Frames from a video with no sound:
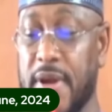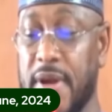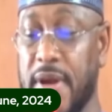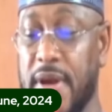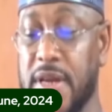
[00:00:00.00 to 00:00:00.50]

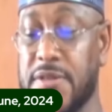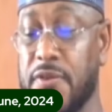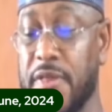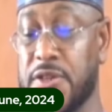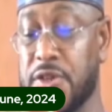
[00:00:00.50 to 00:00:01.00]
It is for
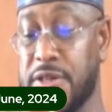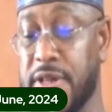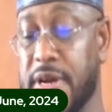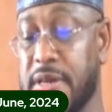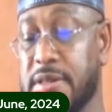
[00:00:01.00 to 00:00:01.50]
this reason
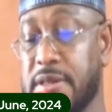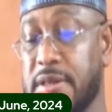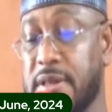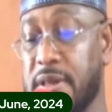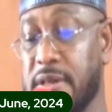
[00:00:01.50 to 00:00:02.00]
that
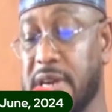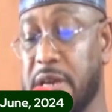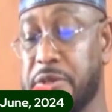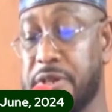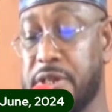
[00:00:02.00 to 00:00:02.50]
this
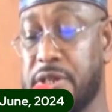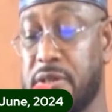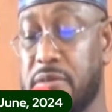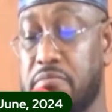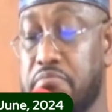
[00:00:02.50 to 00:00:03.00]

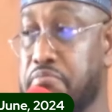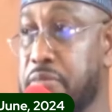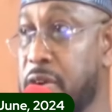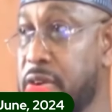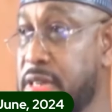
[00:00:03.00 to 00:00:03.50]
administration
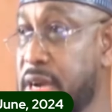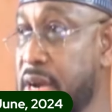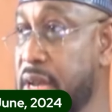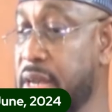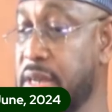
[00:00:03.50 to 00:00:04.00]

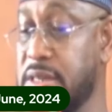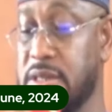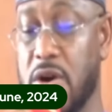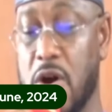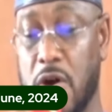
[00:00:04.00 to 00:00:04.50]

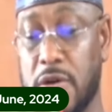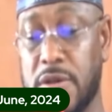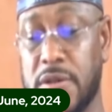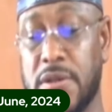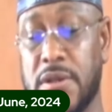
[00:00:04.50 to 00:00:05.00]
prioritizes
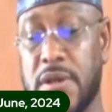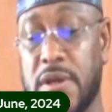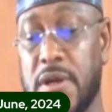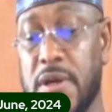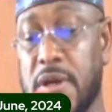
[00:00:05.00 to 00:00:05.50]
on
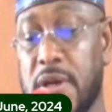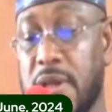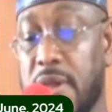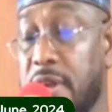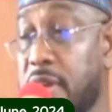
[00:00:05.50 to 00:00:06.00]

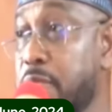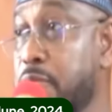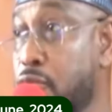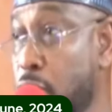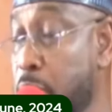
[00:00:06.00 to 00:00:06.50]
the
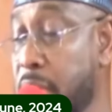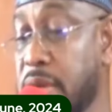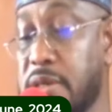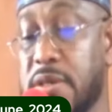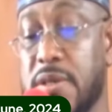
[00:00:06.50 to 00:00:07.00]

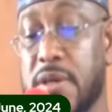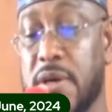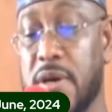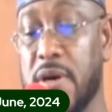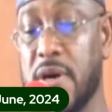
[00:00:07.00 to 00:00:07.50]
improvement
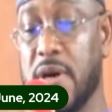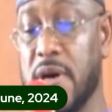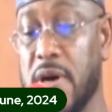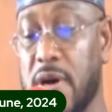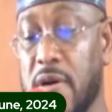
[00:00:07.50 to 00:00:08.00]

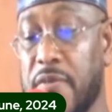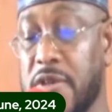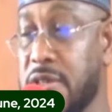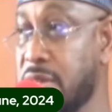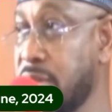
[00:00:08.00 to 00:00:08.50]
of the
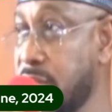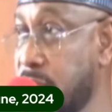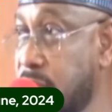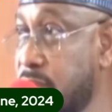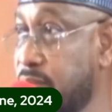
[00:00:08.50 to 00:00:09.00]

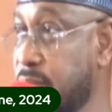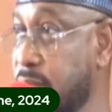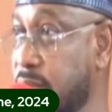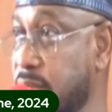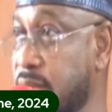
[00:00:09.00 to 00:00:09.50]
justice
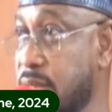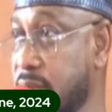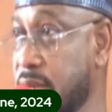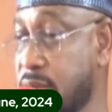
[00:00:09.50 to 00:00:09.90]
sector.